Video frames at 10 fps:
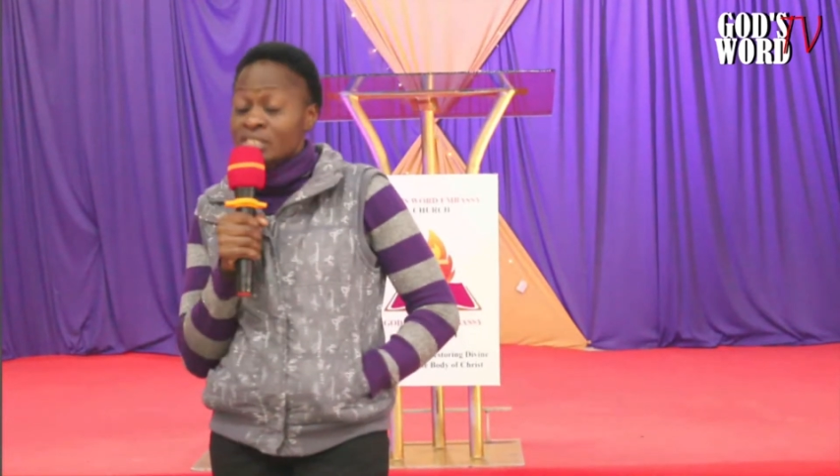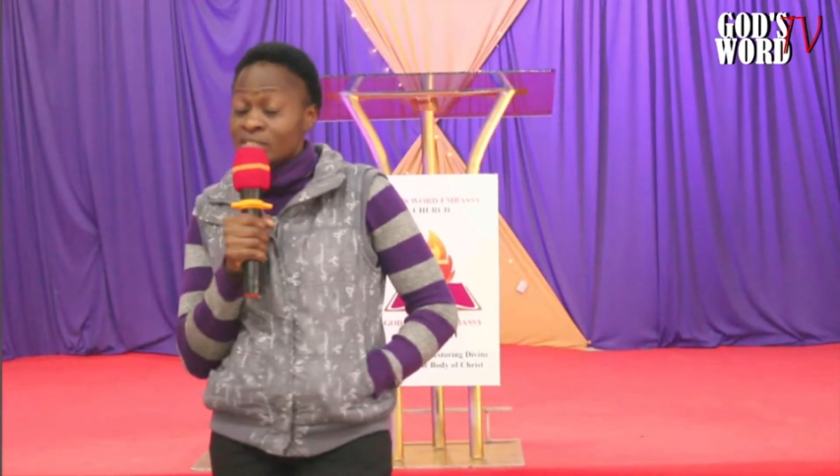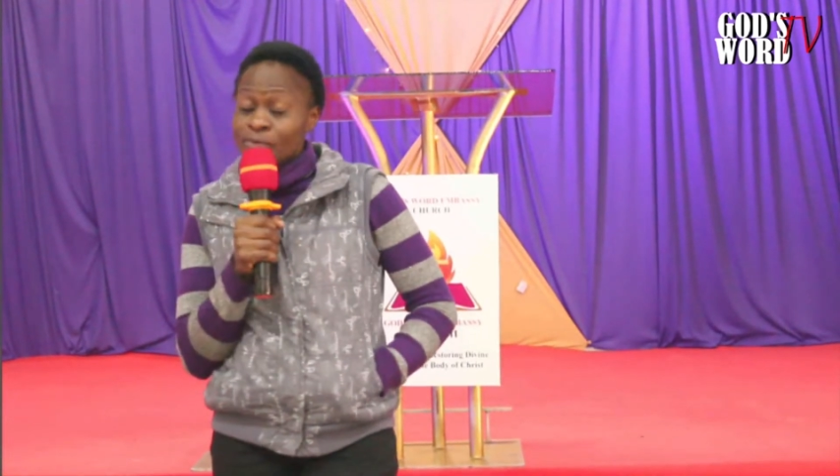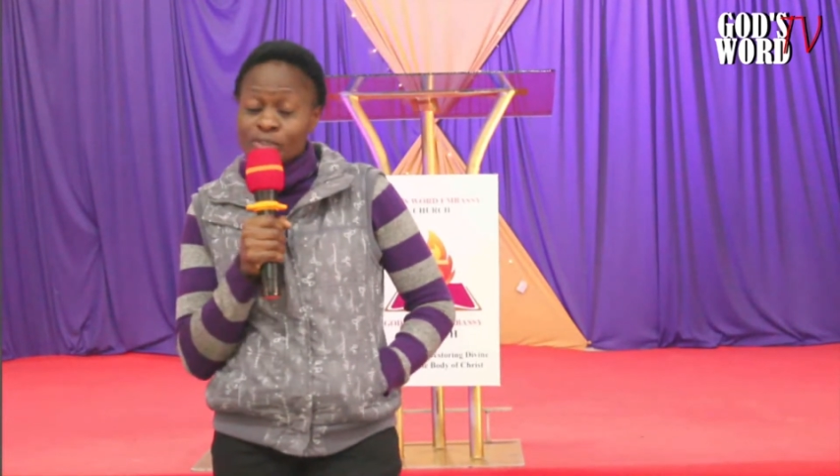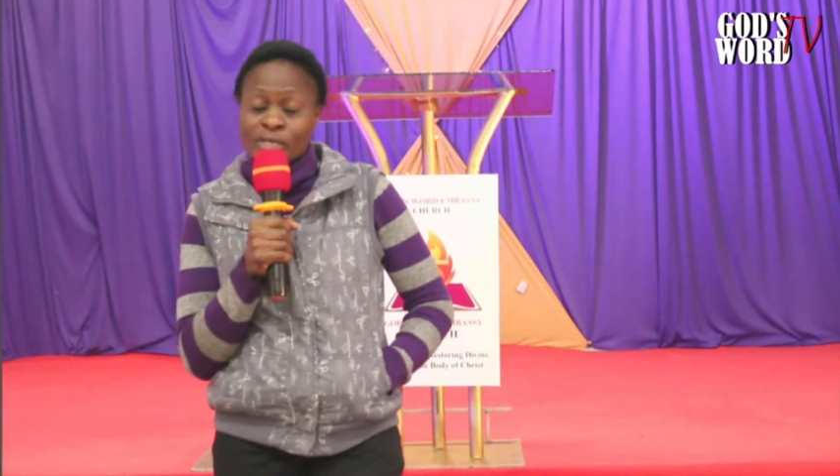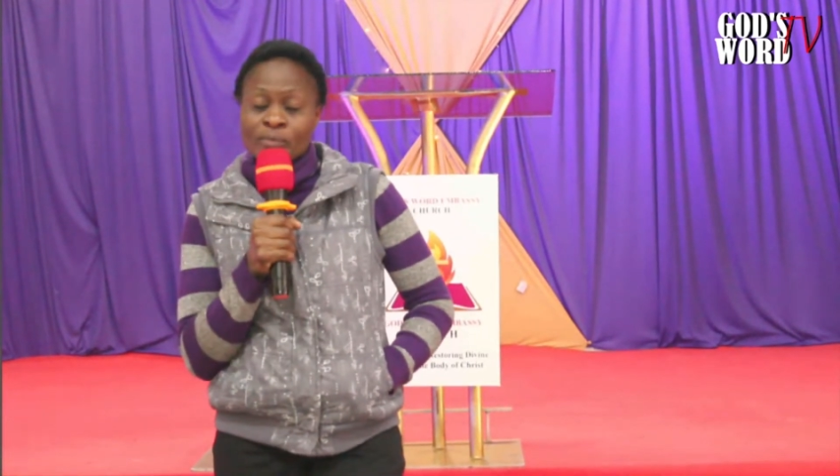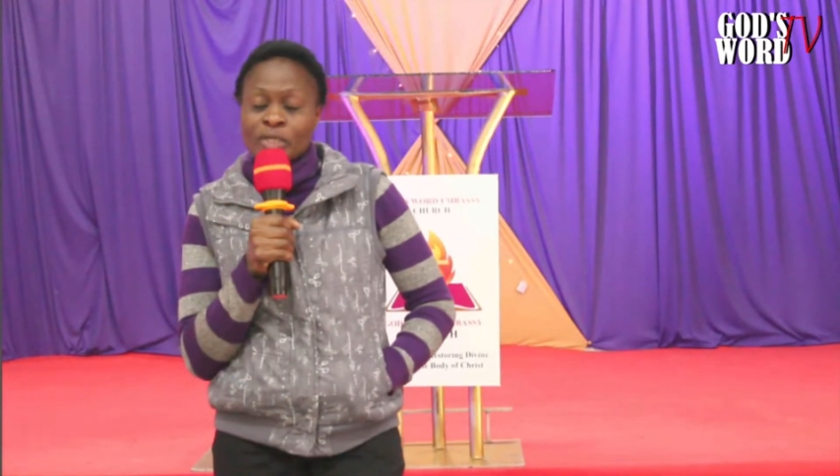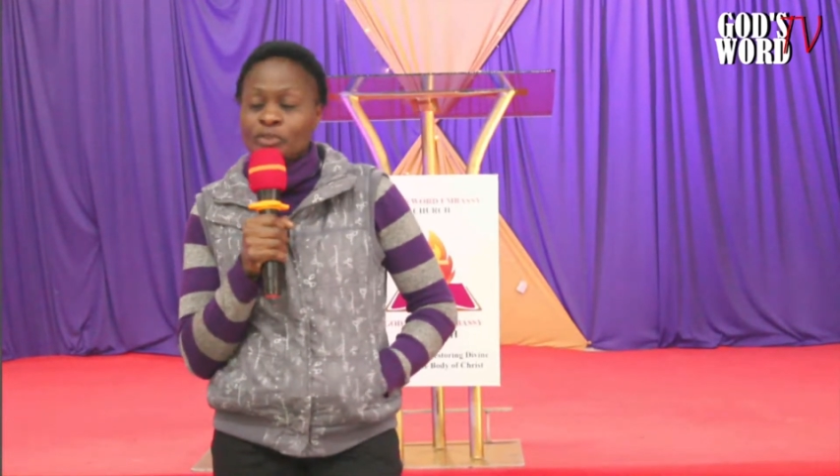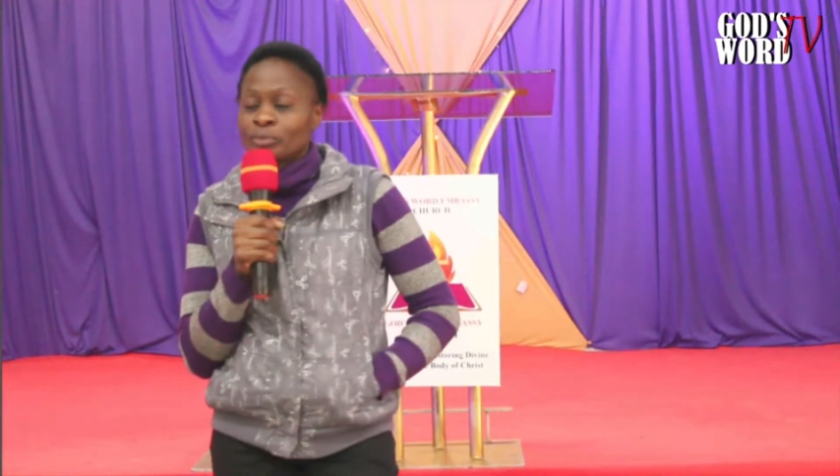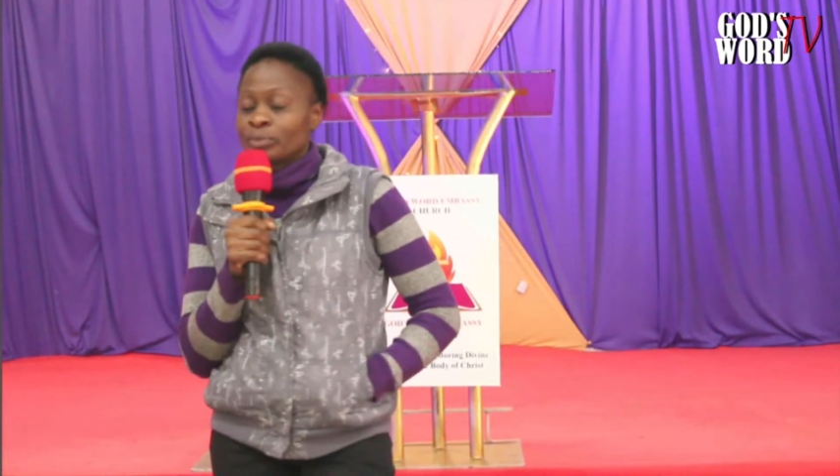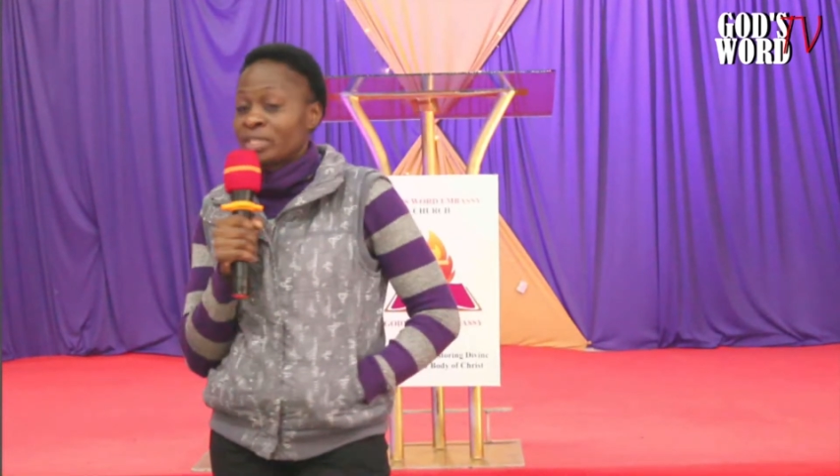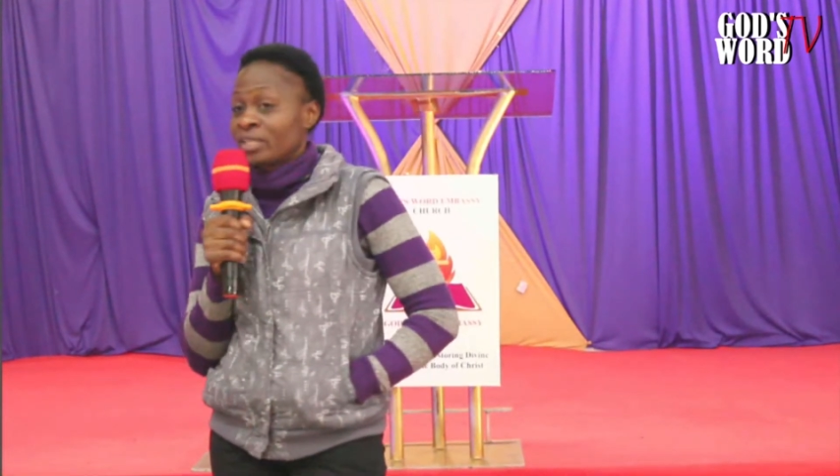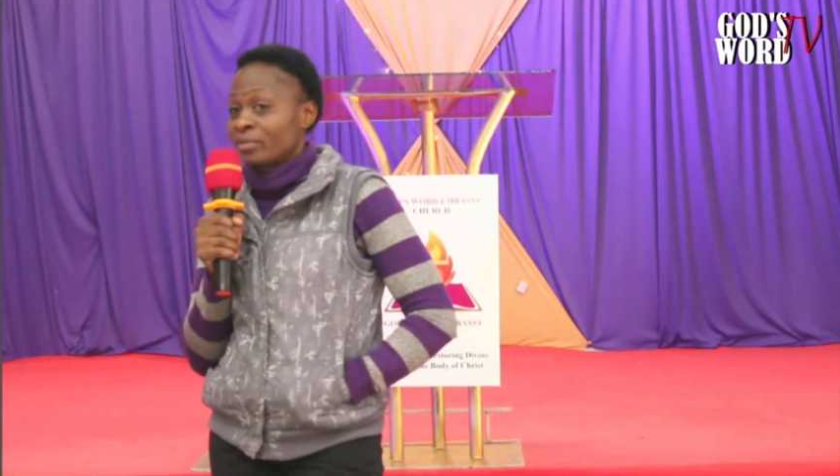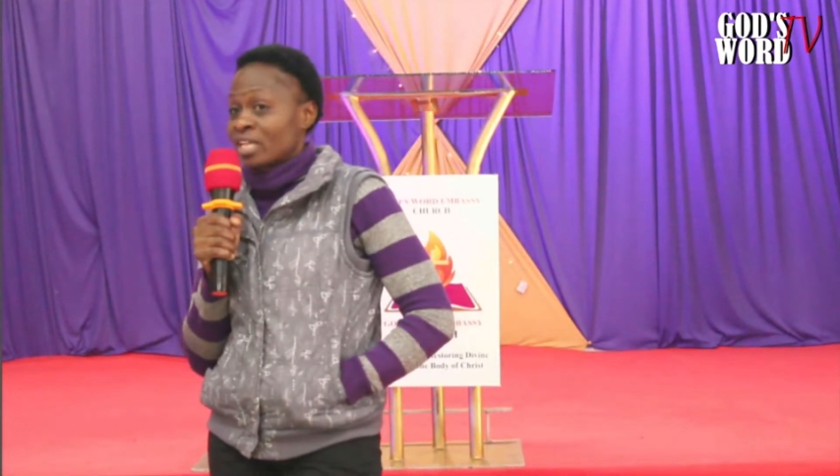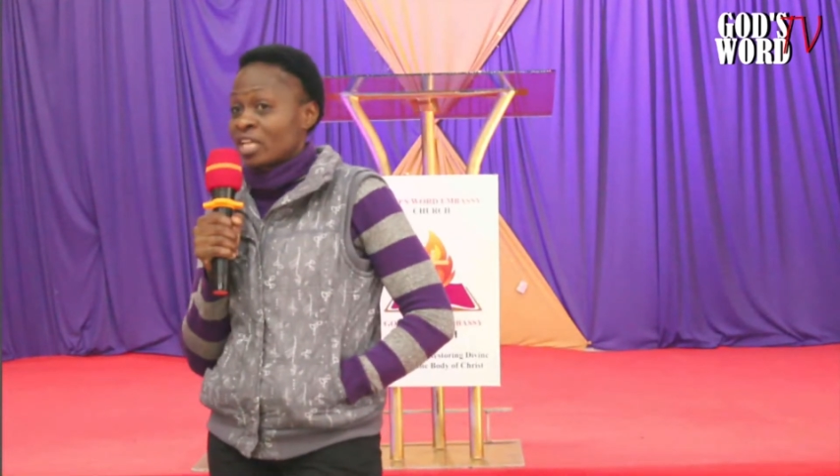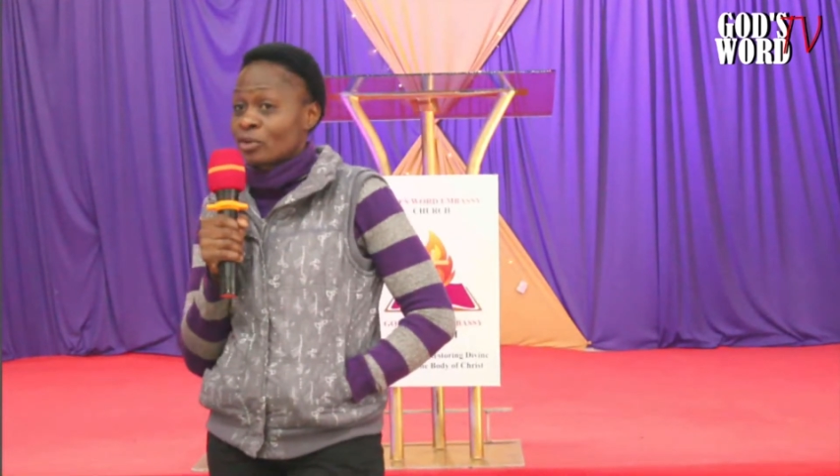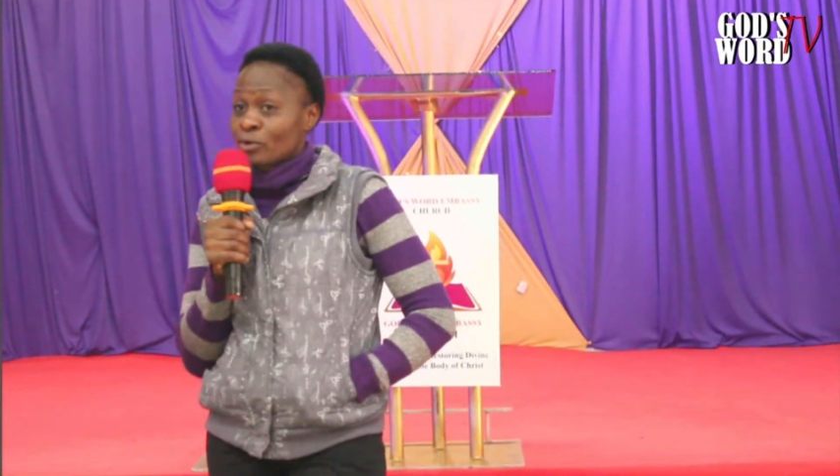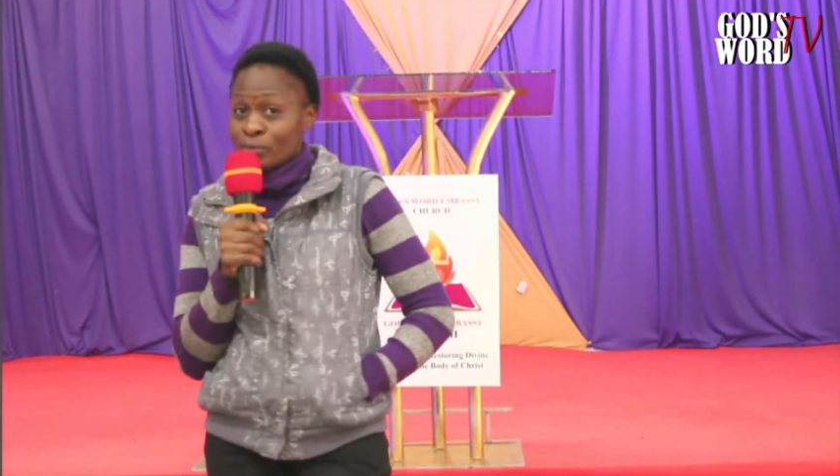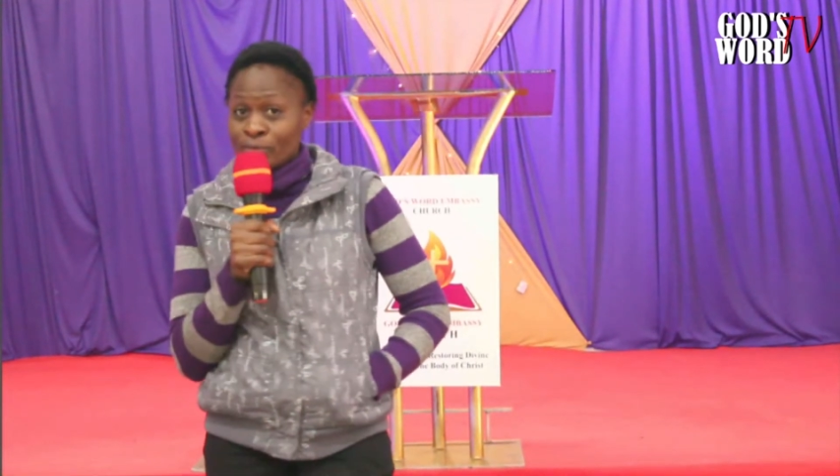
for someone to be given and off.